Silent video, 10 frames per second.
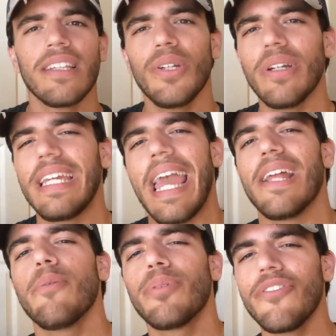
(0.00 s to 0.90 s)
to
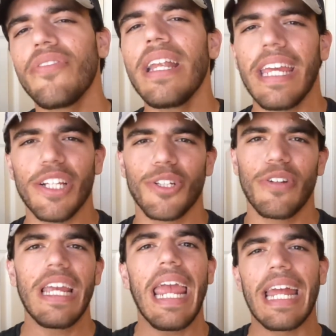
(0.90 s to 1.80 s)
again prevent
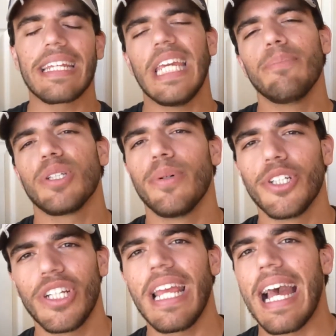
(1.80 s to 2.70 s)
injury and keep us
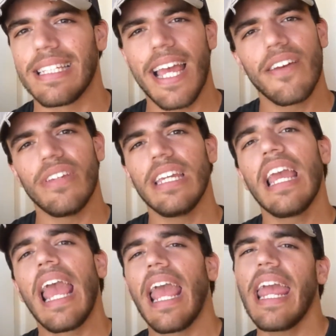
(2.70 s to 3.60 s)
pushing as
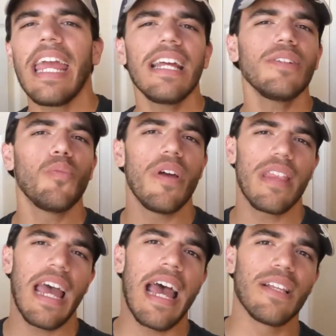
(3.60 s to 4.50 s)
heavy and
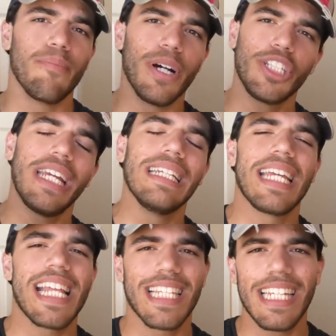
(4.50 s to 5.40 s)
with as much
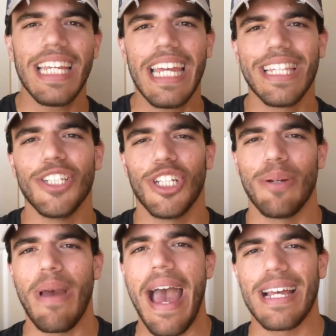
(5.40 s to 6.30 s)
intensity in the
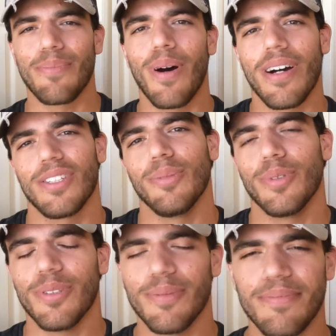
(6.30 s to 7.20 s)
gym as
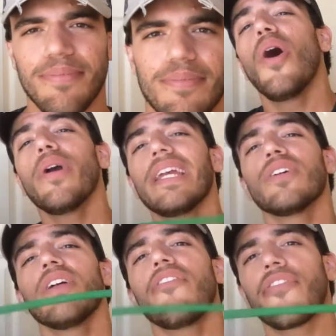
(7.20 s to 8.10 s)
possible. Okay,
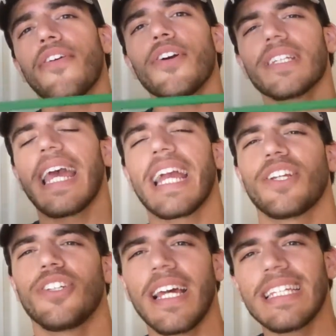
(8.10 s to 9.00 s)
so the first
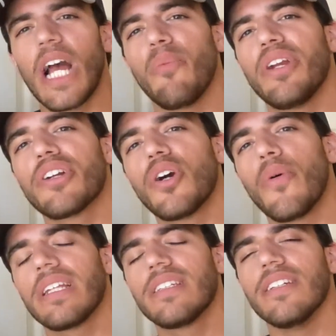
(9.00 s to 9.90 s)
exercise that we are
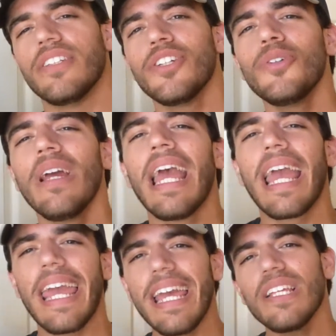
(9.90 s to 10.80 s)
going to do
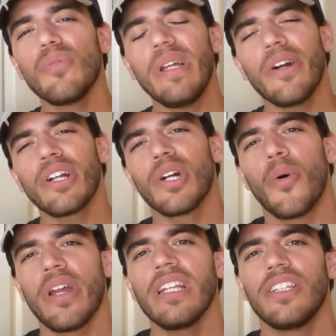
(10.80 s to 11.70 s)
is we are
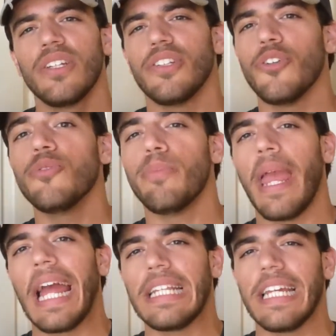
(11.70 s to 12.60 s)
going to do
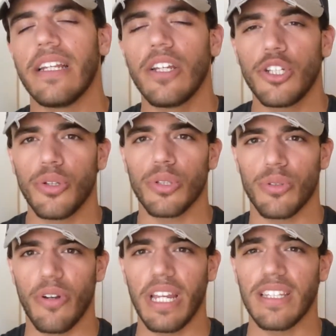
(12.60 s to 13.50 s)
banded
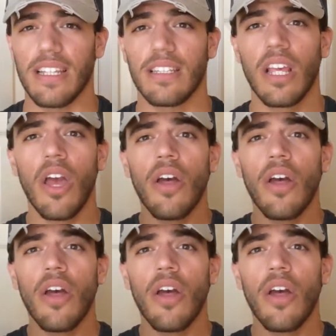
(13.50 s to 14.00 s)
shoulder raises.